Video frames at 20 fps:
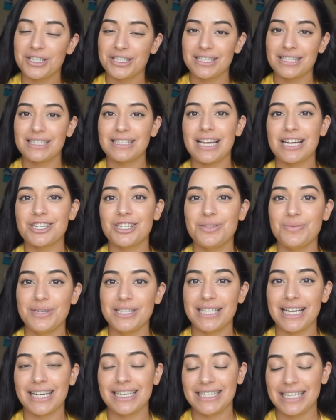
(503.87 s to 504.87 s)
This is actually my
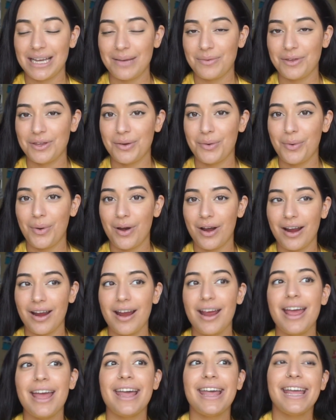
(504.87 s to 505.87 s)
second time in the OR,
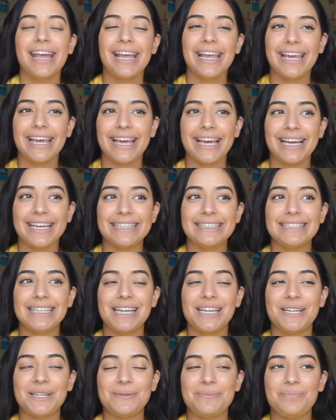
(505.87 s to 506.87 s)

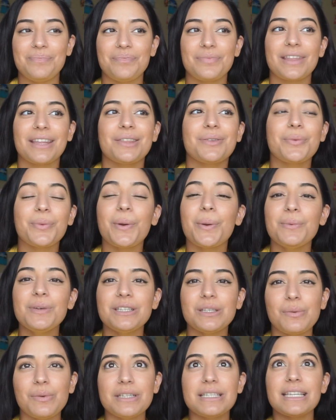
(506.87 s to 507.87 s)
and the room
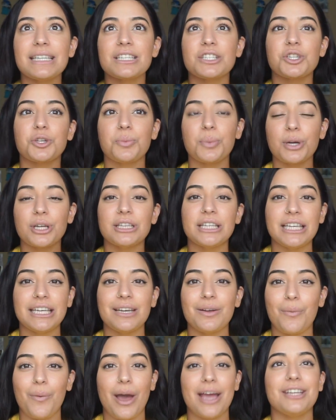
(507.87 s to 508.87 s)
is always like super clean
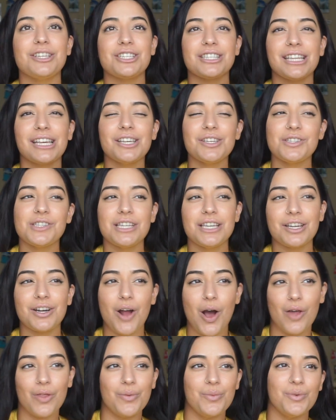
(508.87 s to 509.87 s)
and white, just like you see in
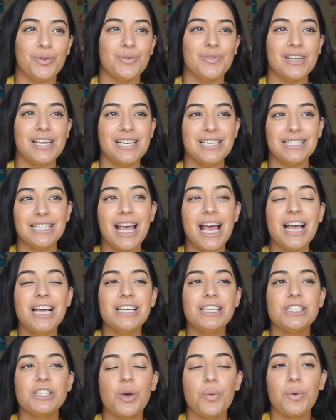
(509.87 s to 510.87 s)
all the movies.
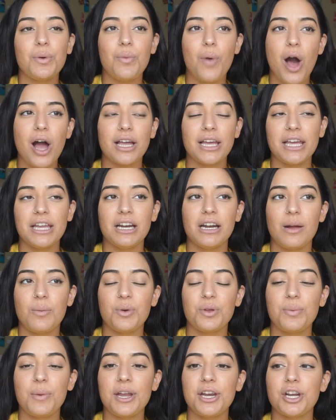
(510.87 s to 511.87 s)
So we walk in, and I'm
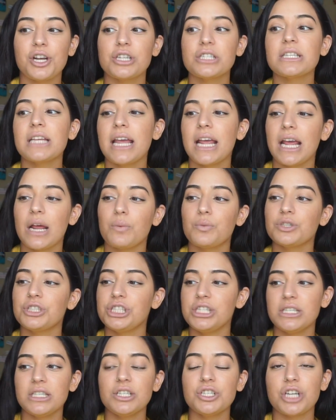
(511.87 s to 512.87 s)
with my nurse, and what
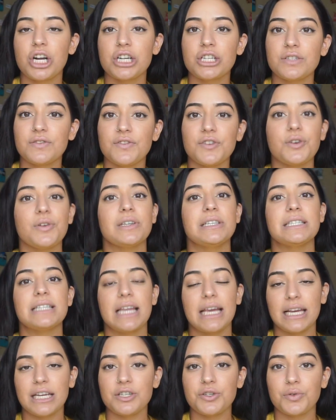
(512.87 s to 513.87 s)
she's in charge of doing is,
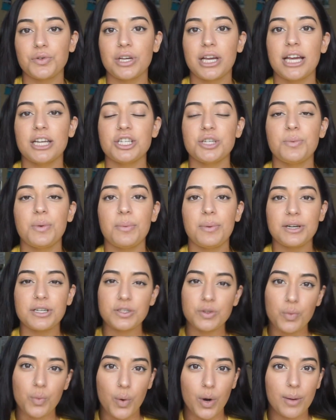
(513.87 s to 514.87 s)
like I told you guys, she prepares
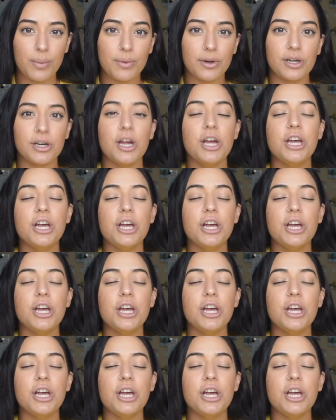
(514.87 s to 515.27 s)
the warmer.